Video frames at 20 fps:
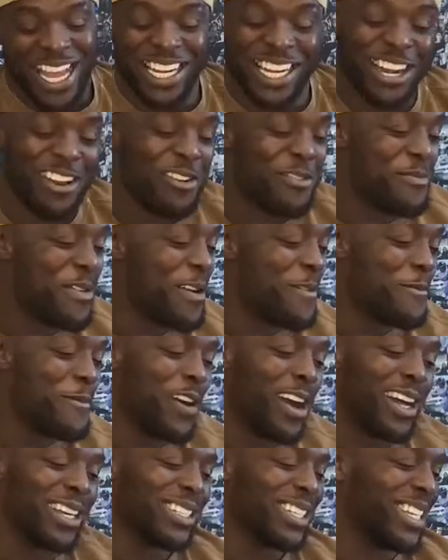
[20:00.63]
then I
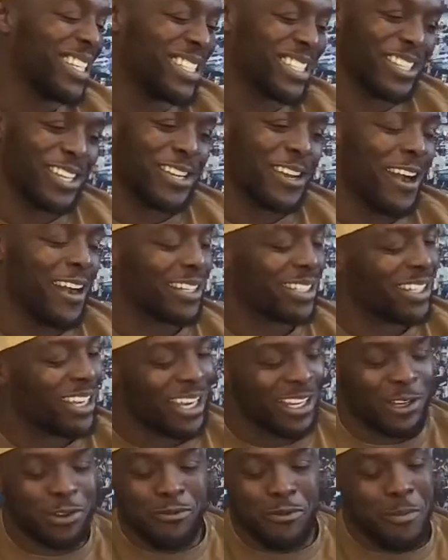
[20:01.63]
remember,
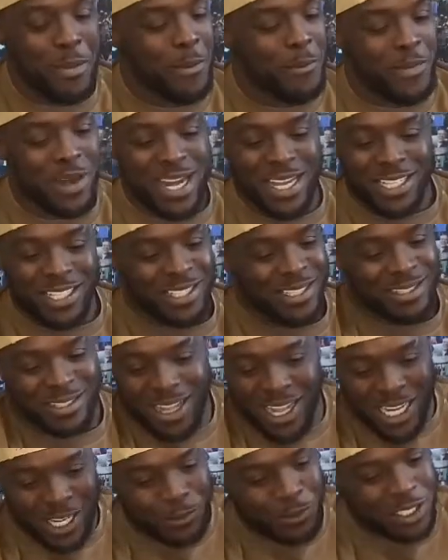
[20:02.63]
I could remember
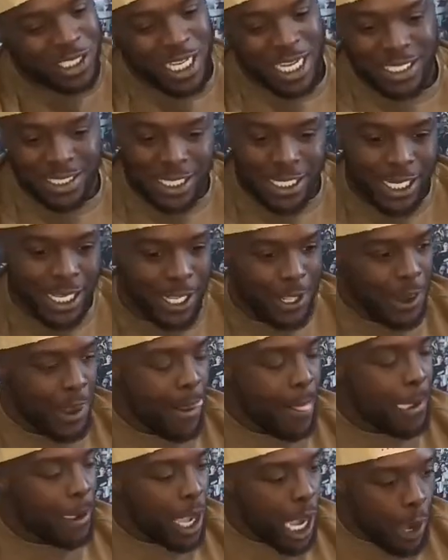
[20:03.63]
this like it was yesterday.
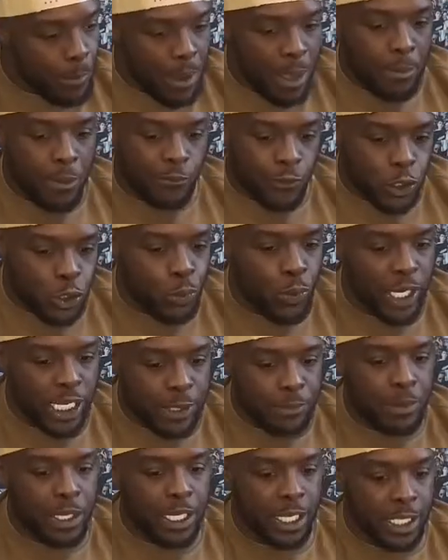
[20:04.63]
I remember for
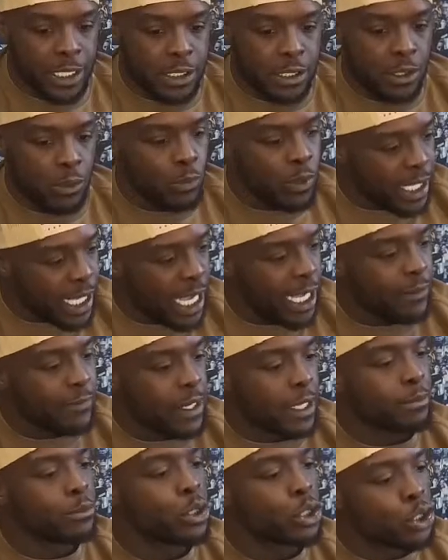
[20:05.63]
20 minutes, we
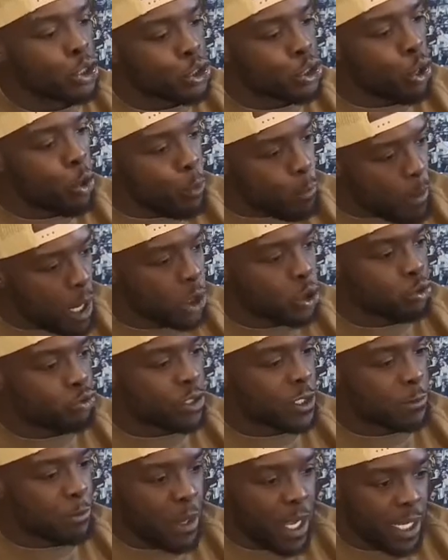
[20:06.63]
gave them so
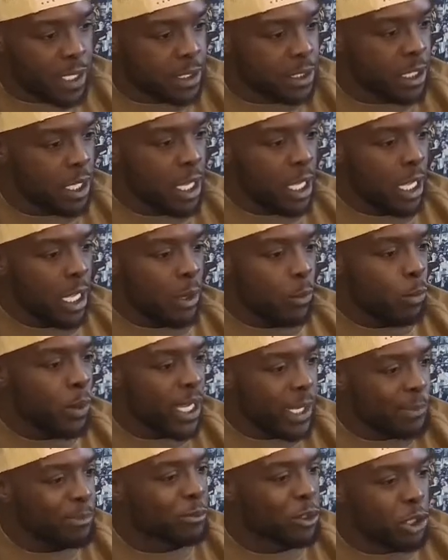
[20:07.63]
much respect.
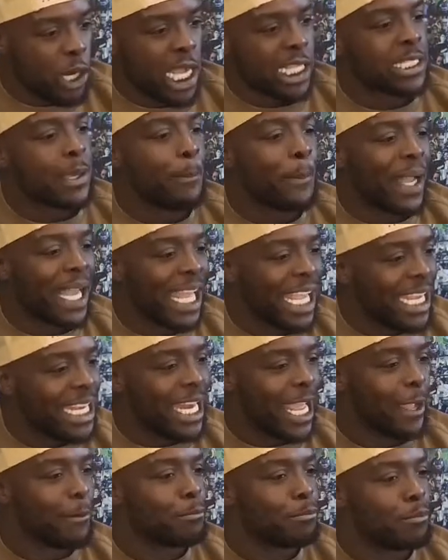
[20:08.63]
We tried to
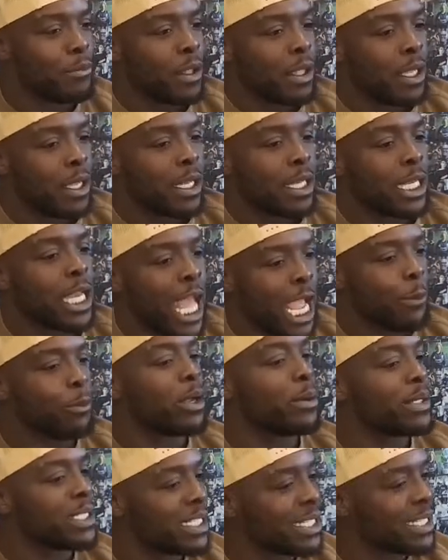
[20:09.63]
play them
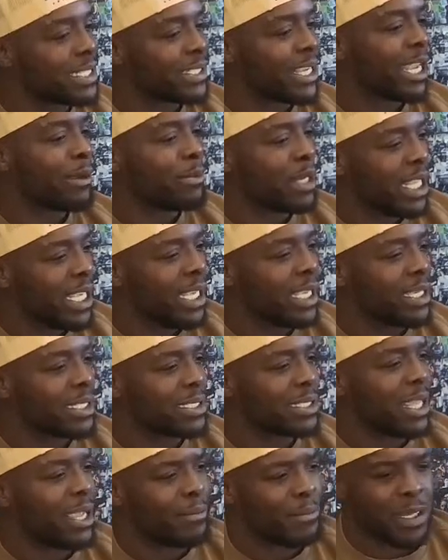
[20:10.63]
like we was in the same
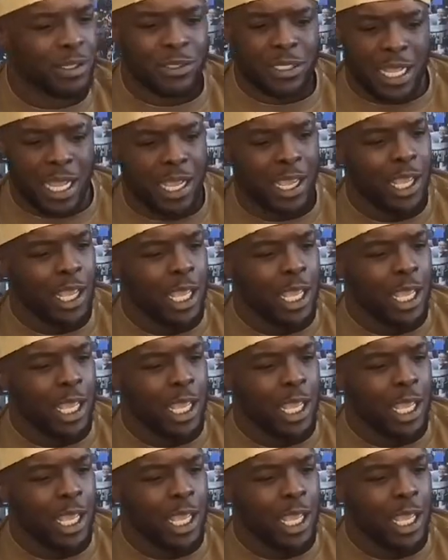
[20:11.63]
league as them. And